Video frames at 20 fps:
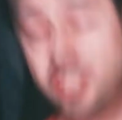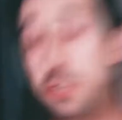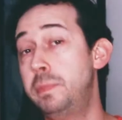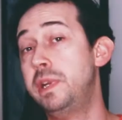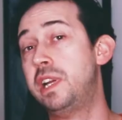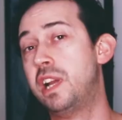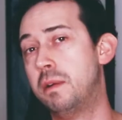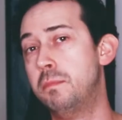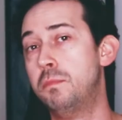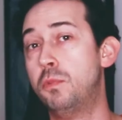you
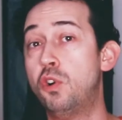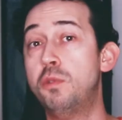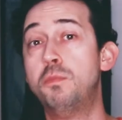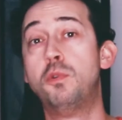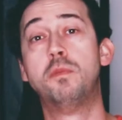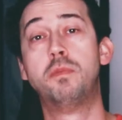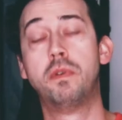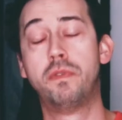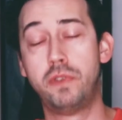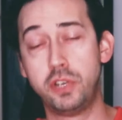become more and more
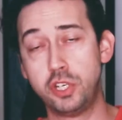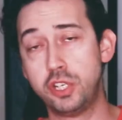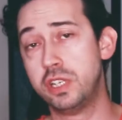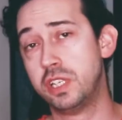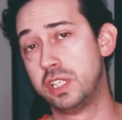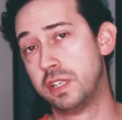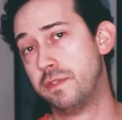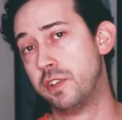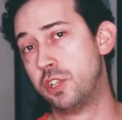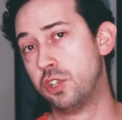proficient
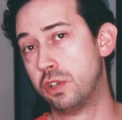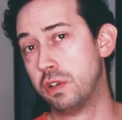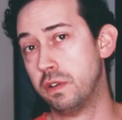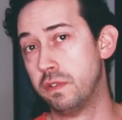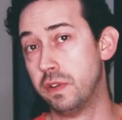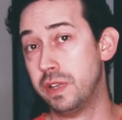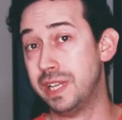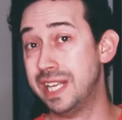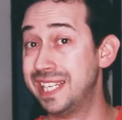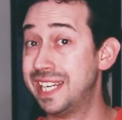as a
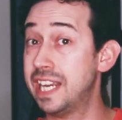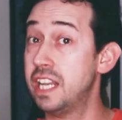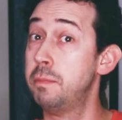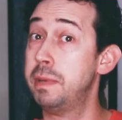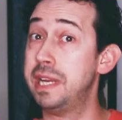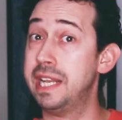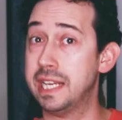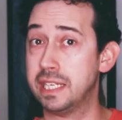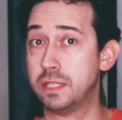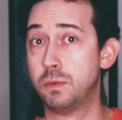photographer, there's going to
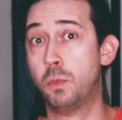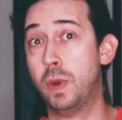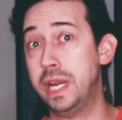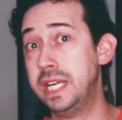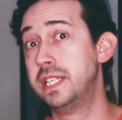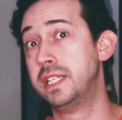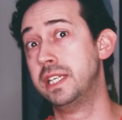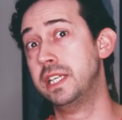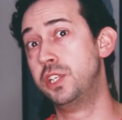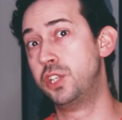be less
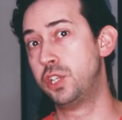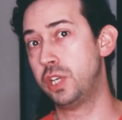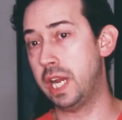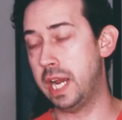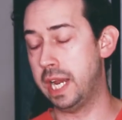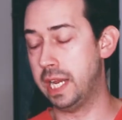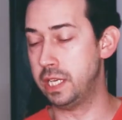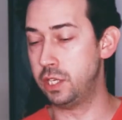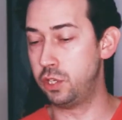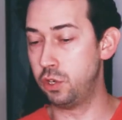wastage
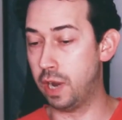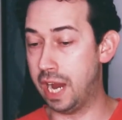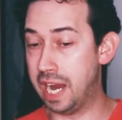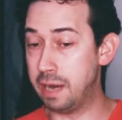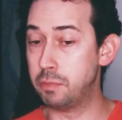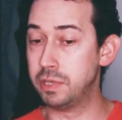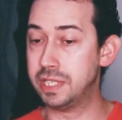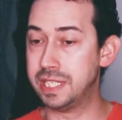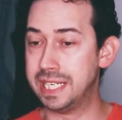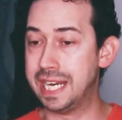and you're
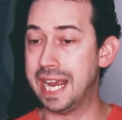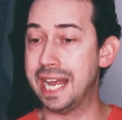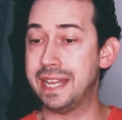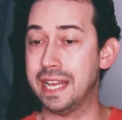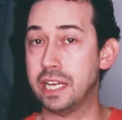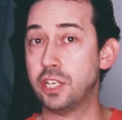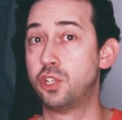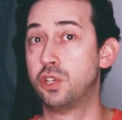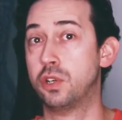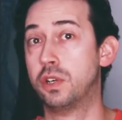able to get
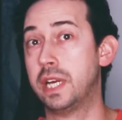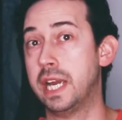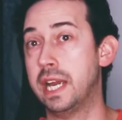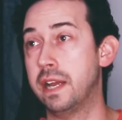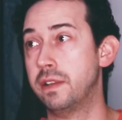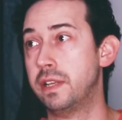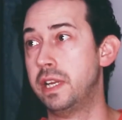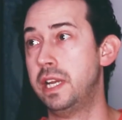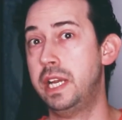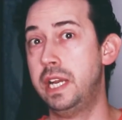that shot
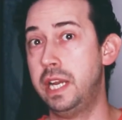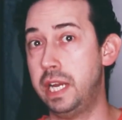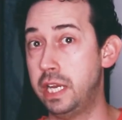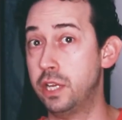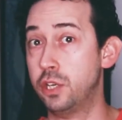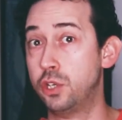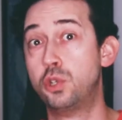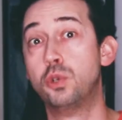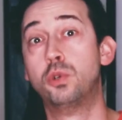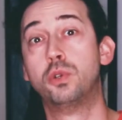count in
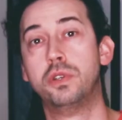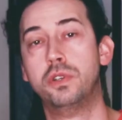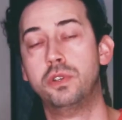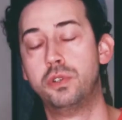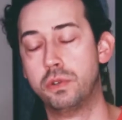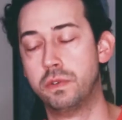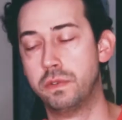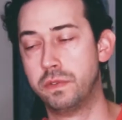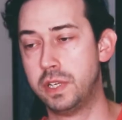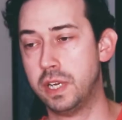a shorter and
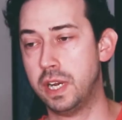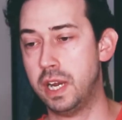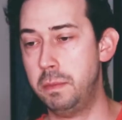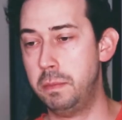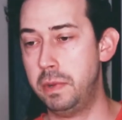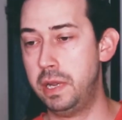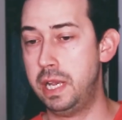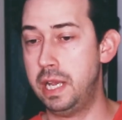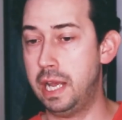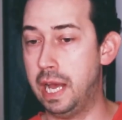shorter time.
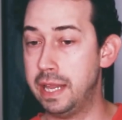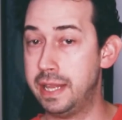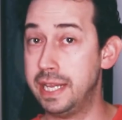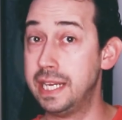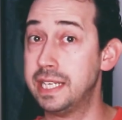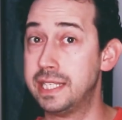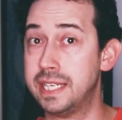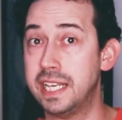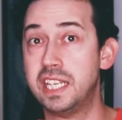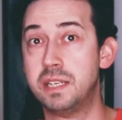I think
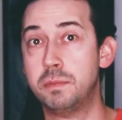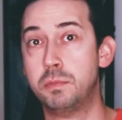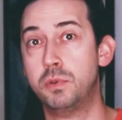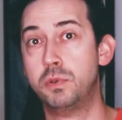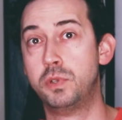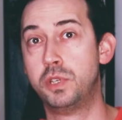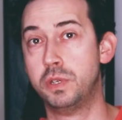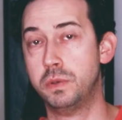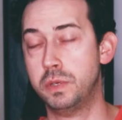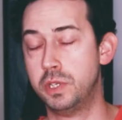it's sensible
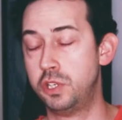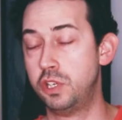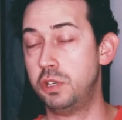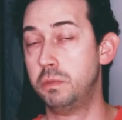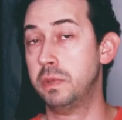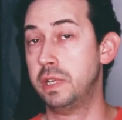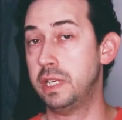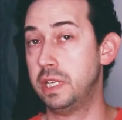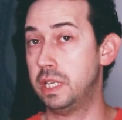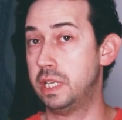to assume
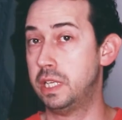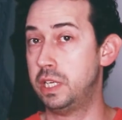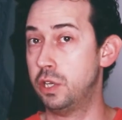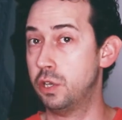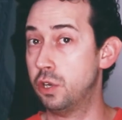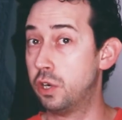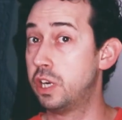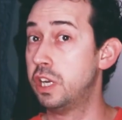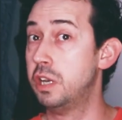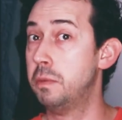that you're
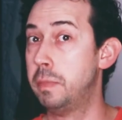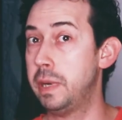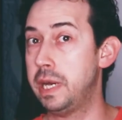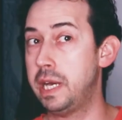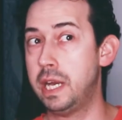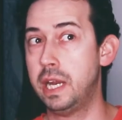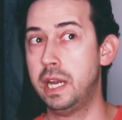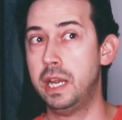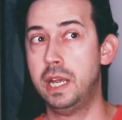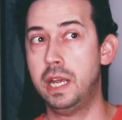not going to
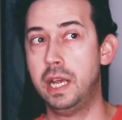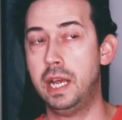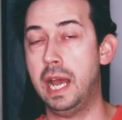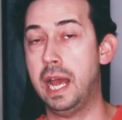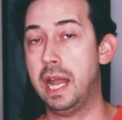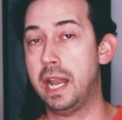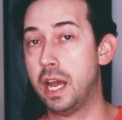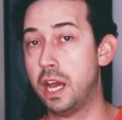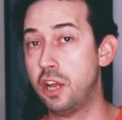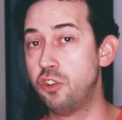be
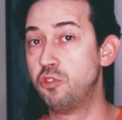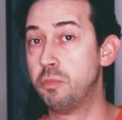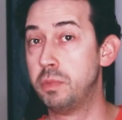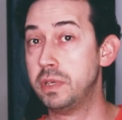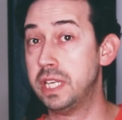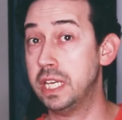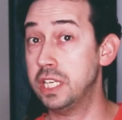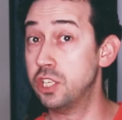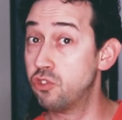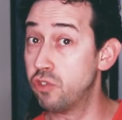at
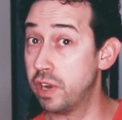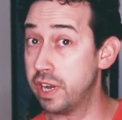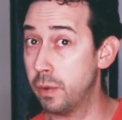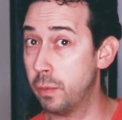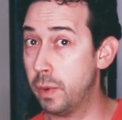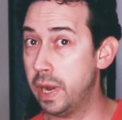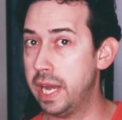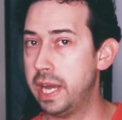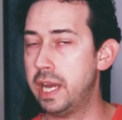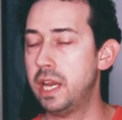100% straight
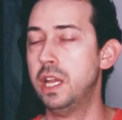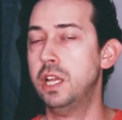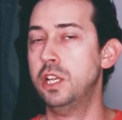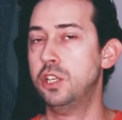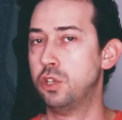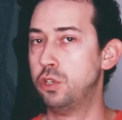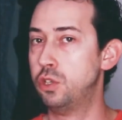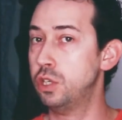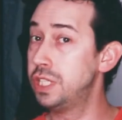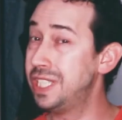away,
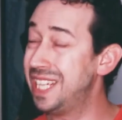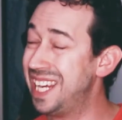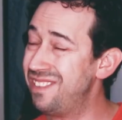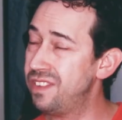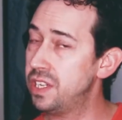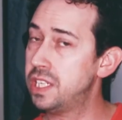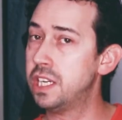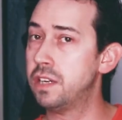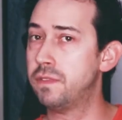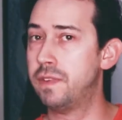so just give
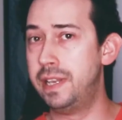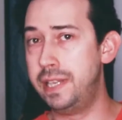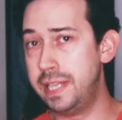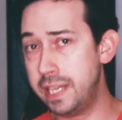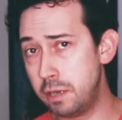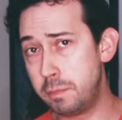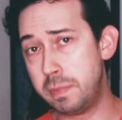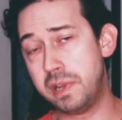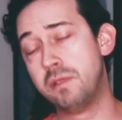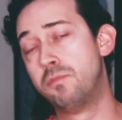yourself a
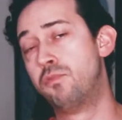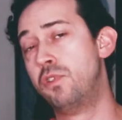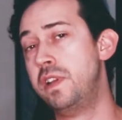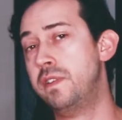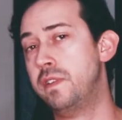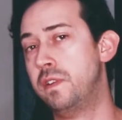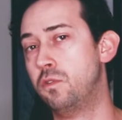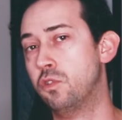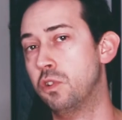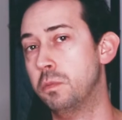little bit of
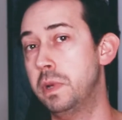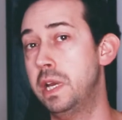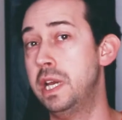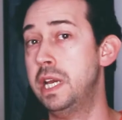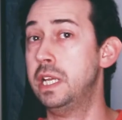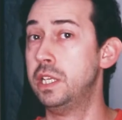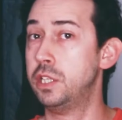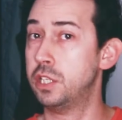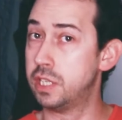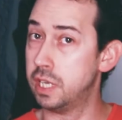breathing room,
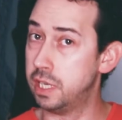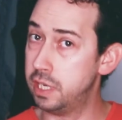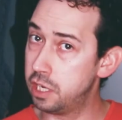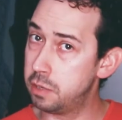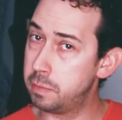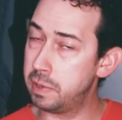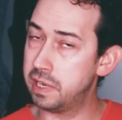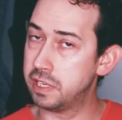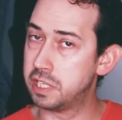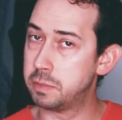just a little
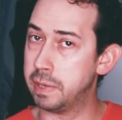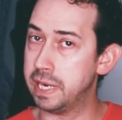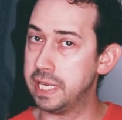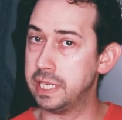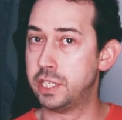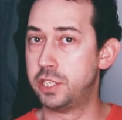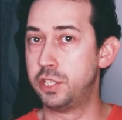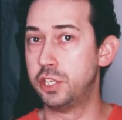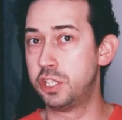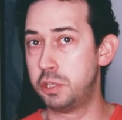bit of
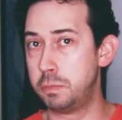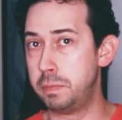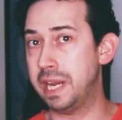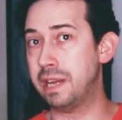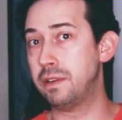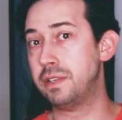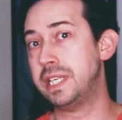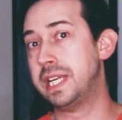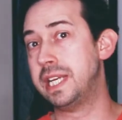space, just to be able to